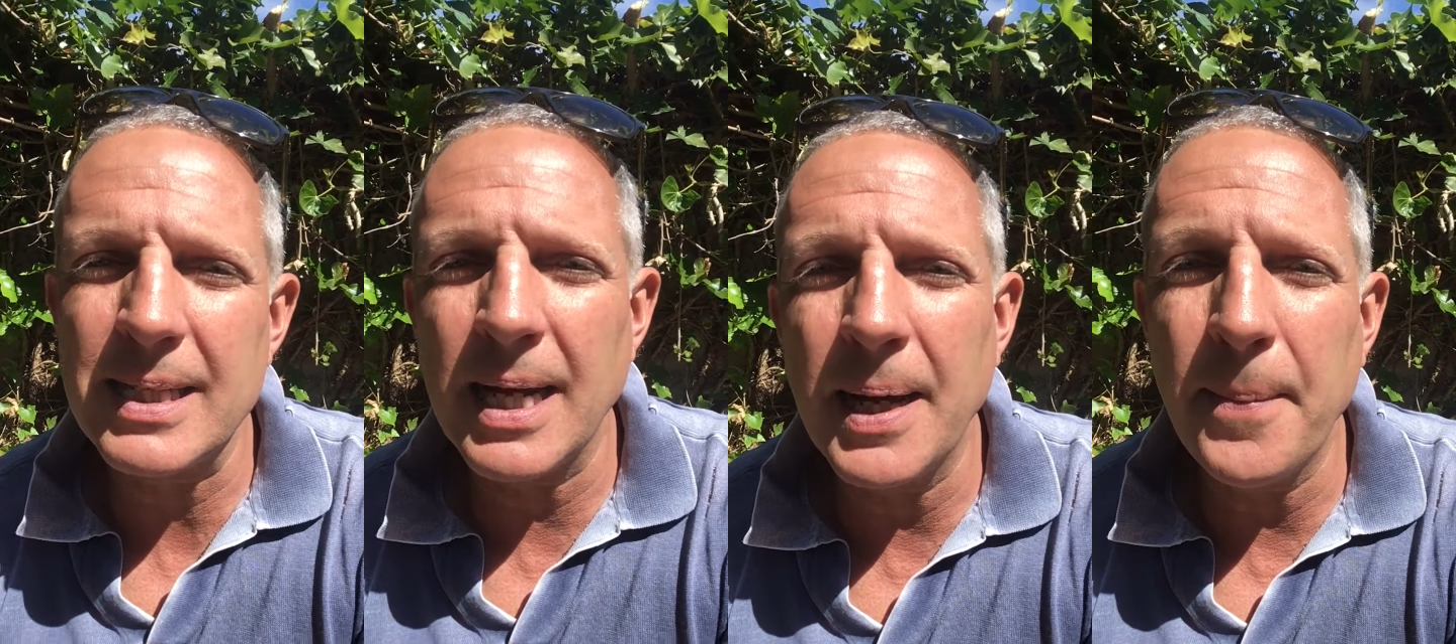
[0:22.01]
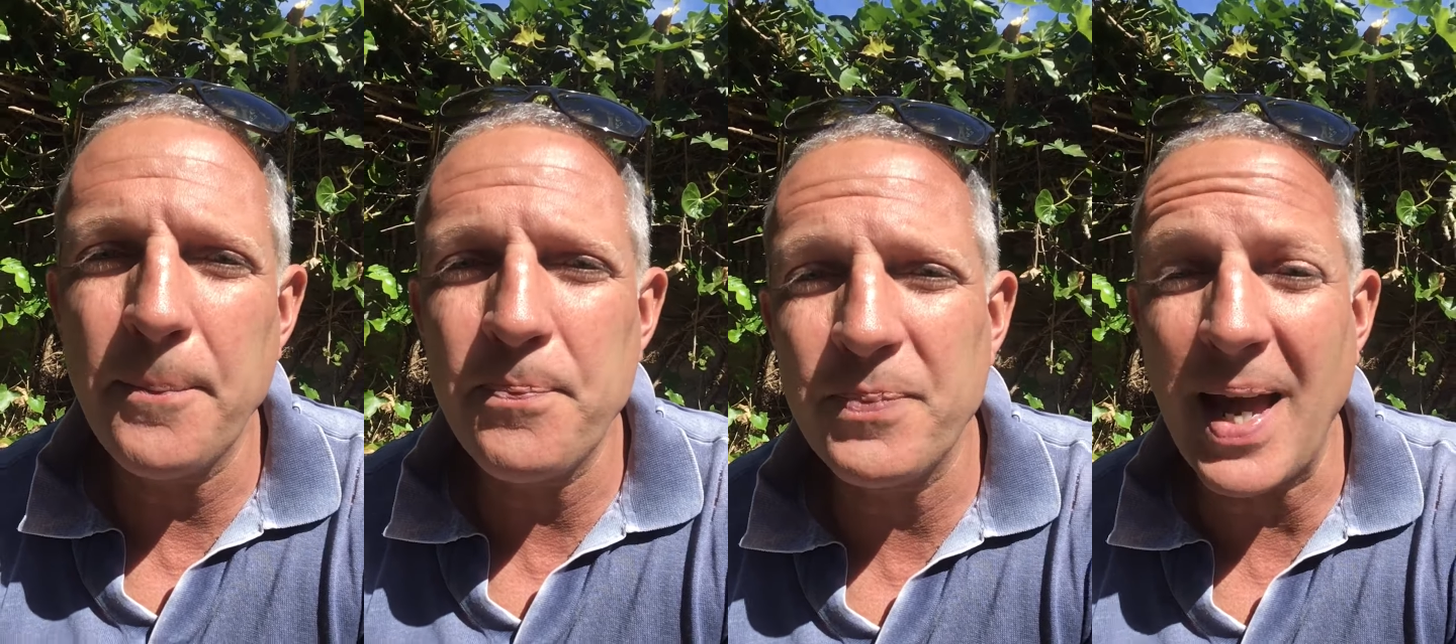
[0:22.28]

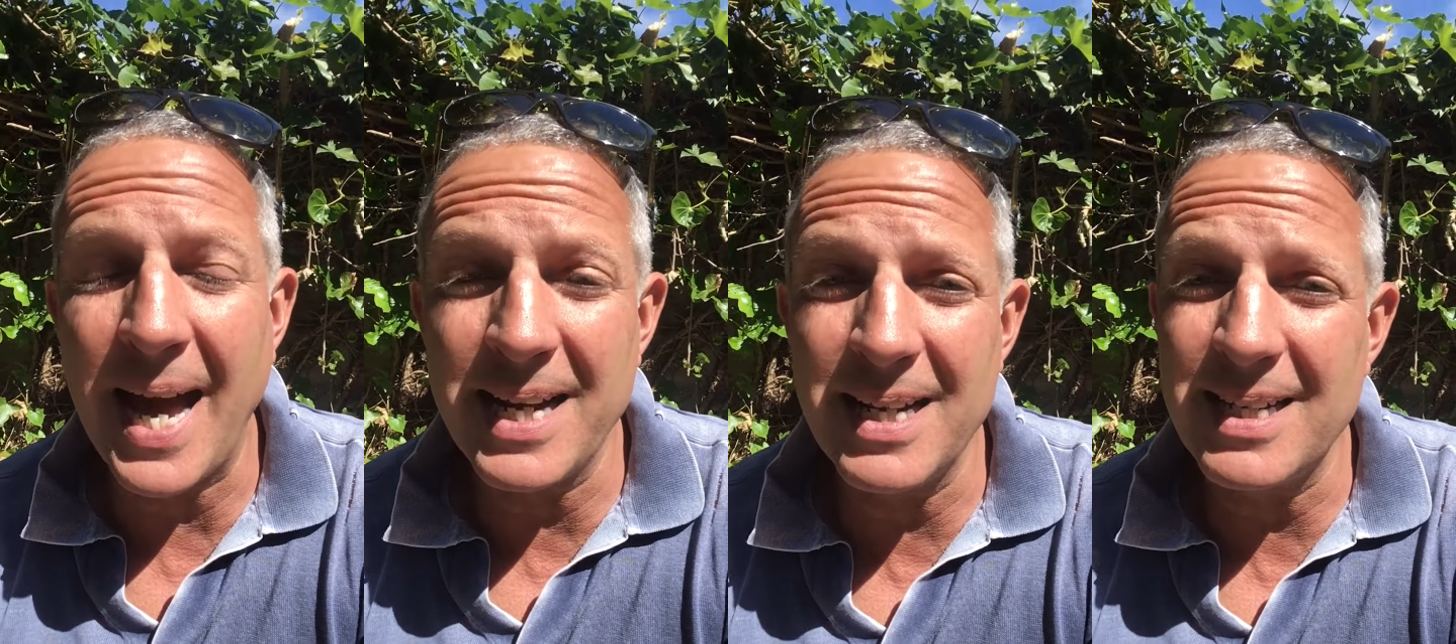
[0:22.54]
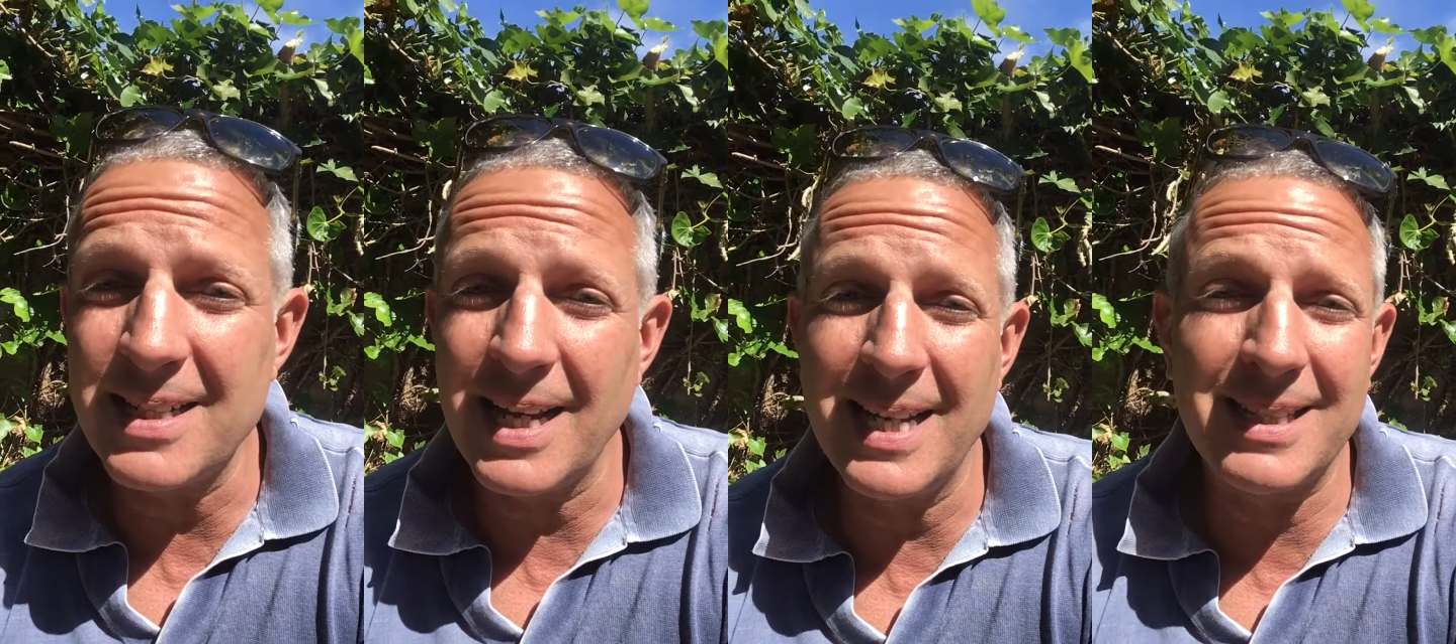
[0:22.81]

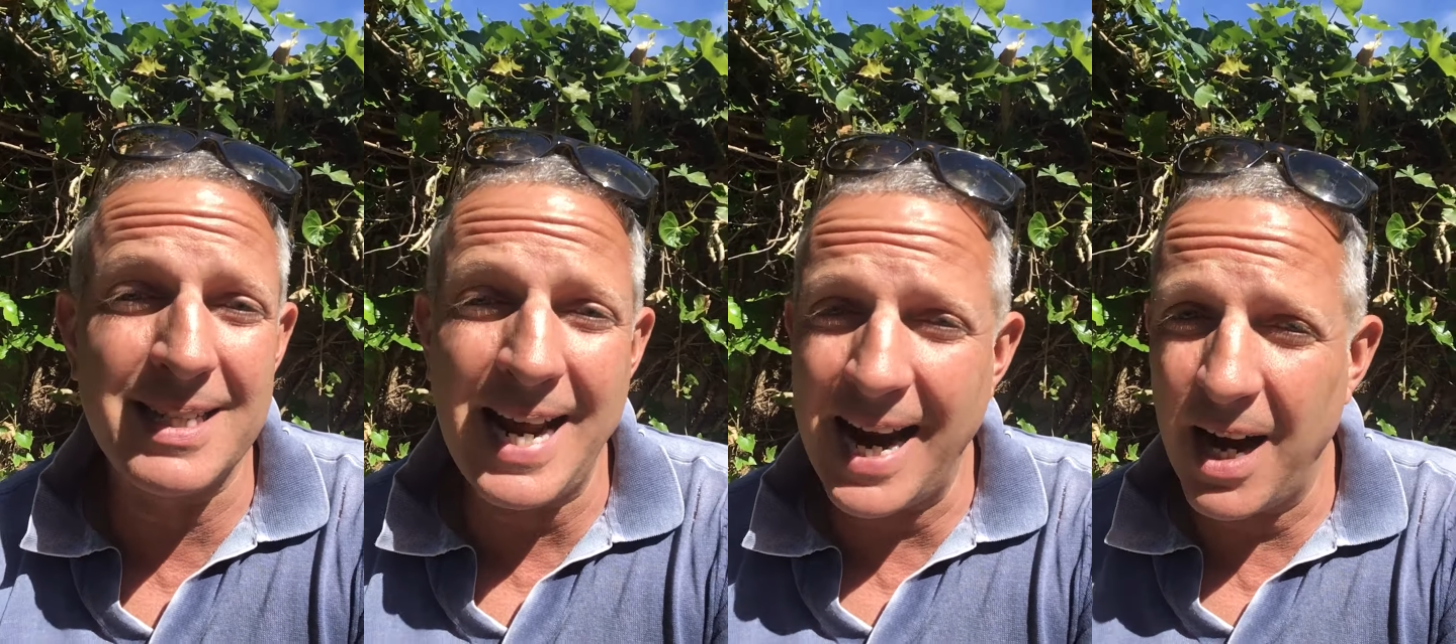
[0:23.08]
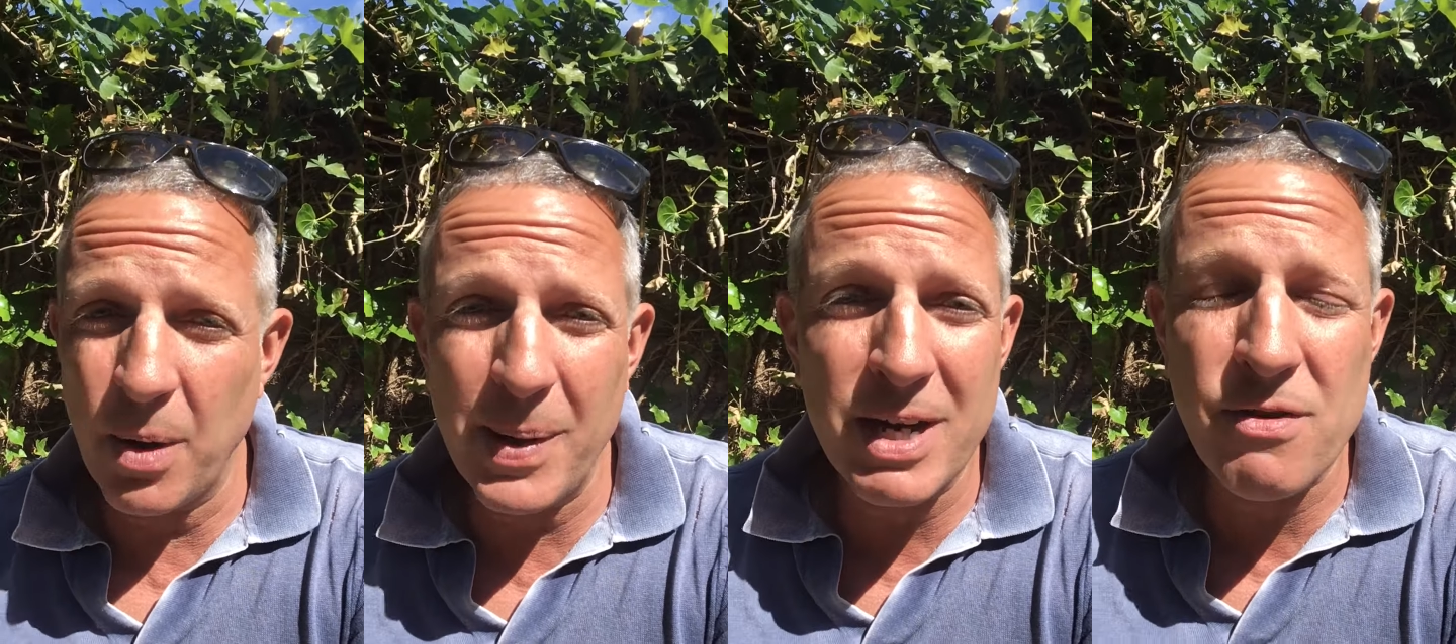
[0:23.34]
and it's
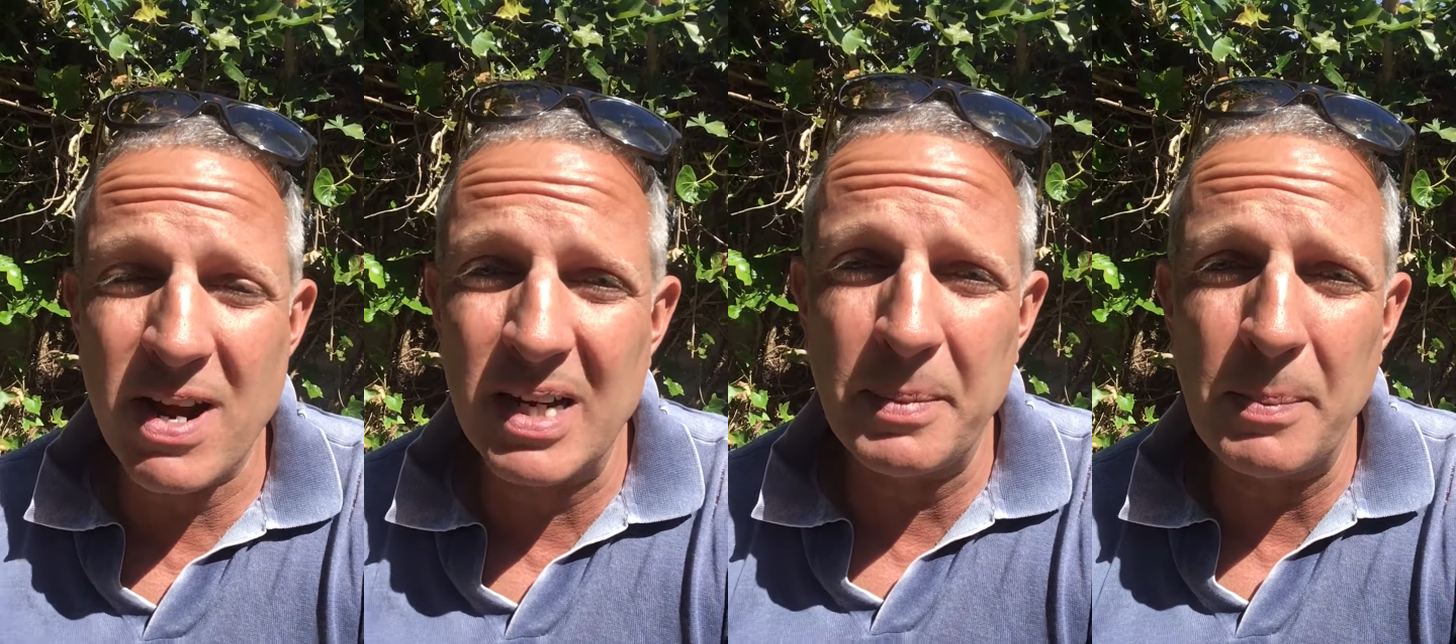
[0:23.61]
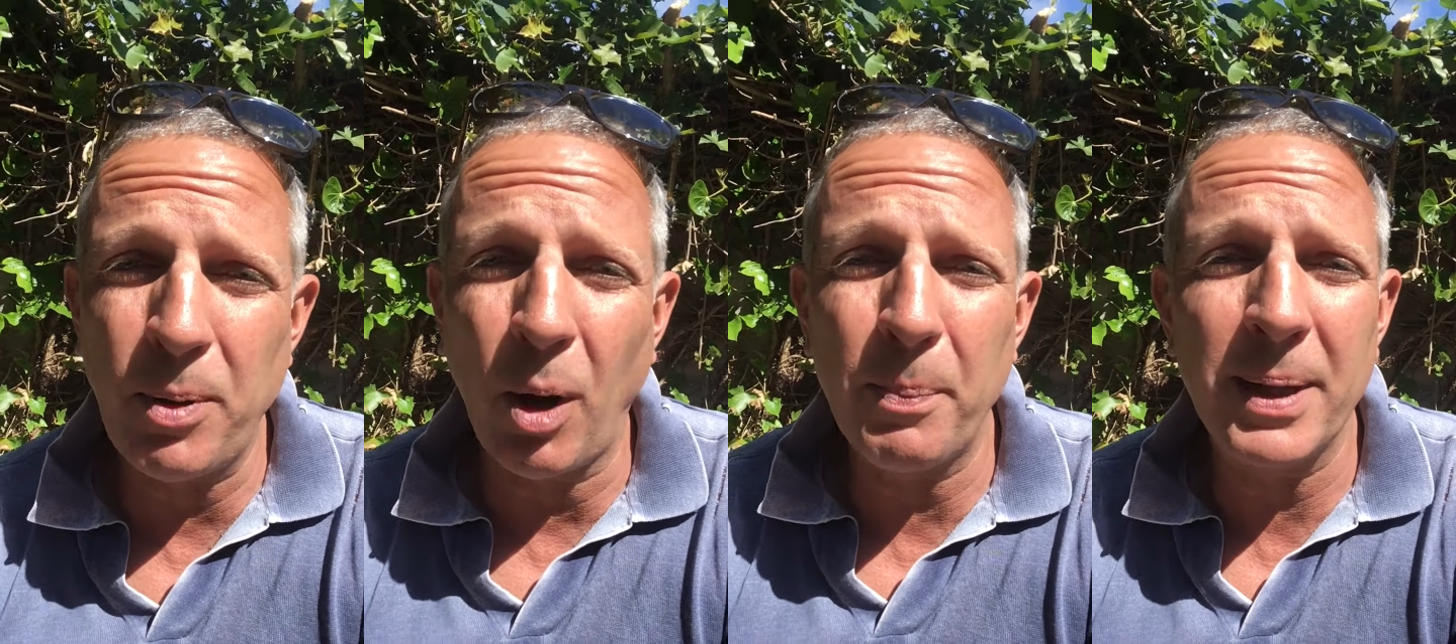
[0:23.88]
now incredibly
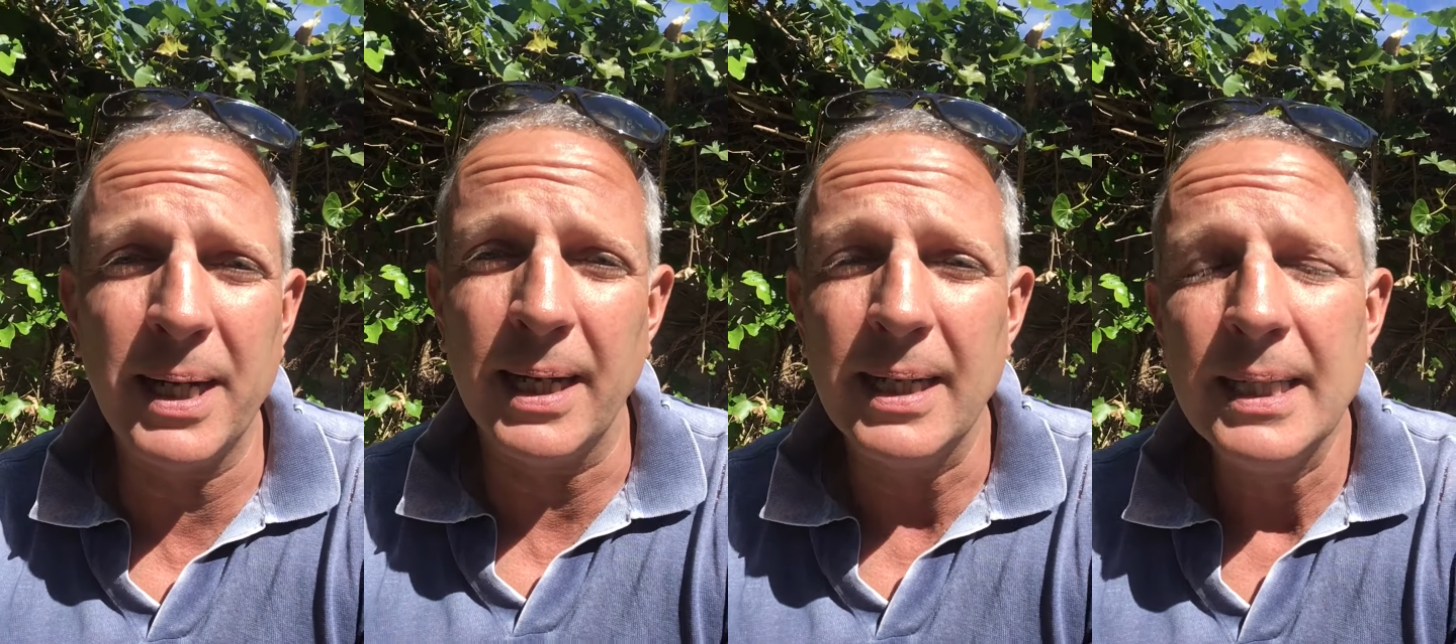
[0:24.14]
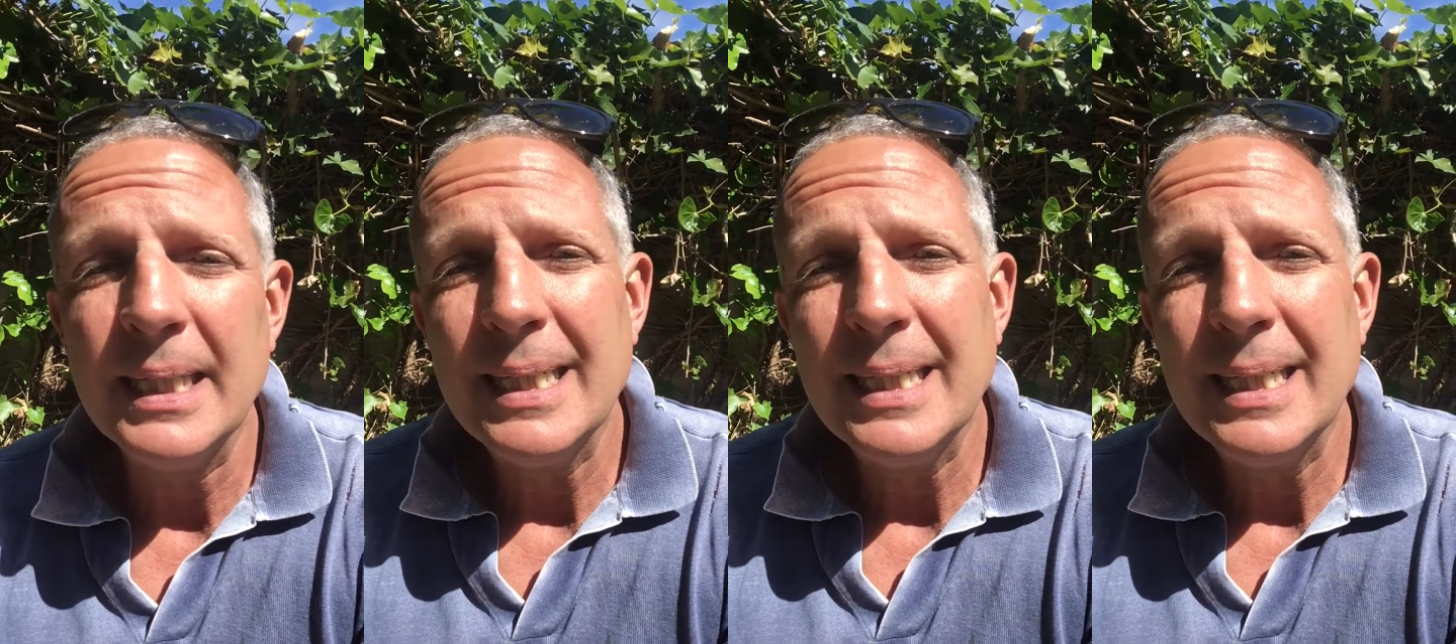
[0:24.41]
popular.